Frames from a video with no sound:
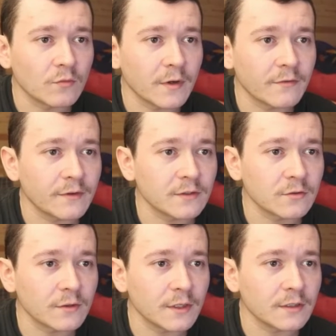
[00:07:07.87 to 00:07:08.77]
Move my
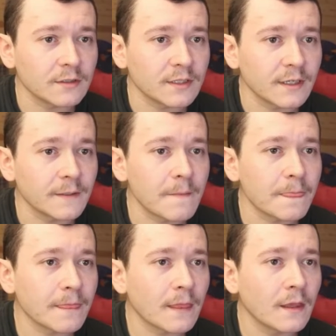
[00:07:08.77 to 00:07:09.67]
face on the other side.
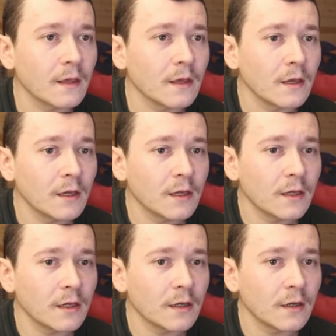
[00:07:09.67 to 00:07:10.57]

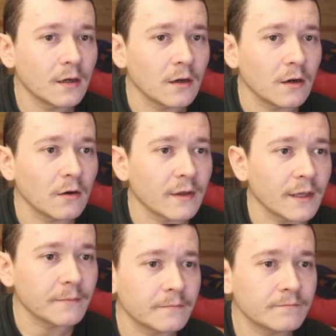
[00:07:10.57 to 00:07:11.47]

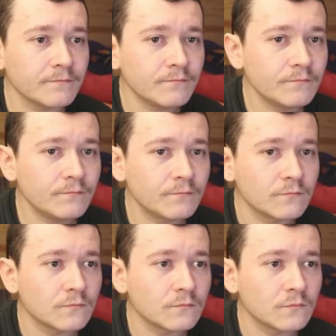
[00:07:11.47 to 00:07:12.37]
Okay.
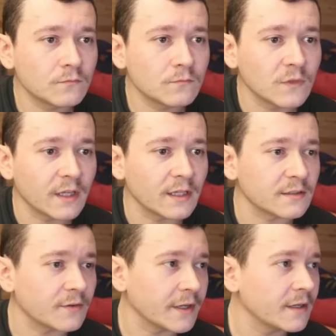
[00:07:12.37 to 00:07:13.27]
Yeah,
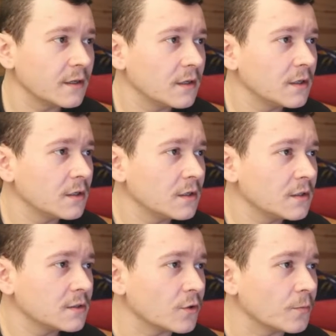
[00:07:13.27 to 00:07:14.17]
that's fine.
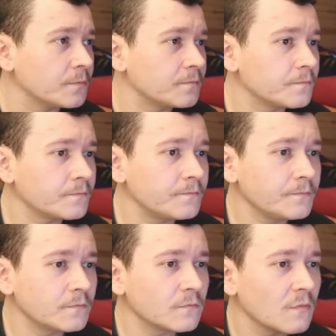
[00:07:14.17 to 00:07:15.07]
So
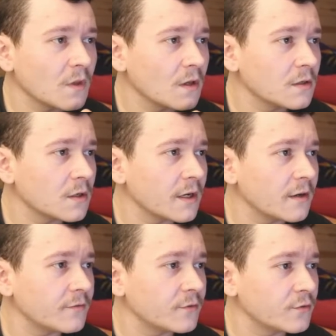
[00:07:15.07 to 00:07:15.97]
I
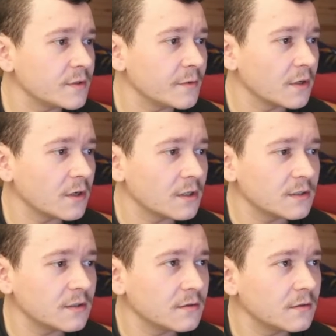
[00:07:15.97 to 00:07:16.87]
have two similar
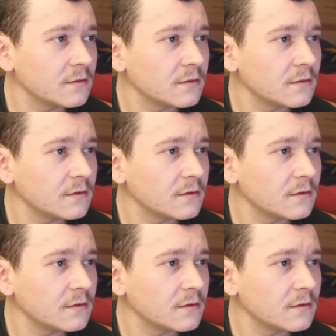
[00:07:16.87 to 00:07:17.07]
cards.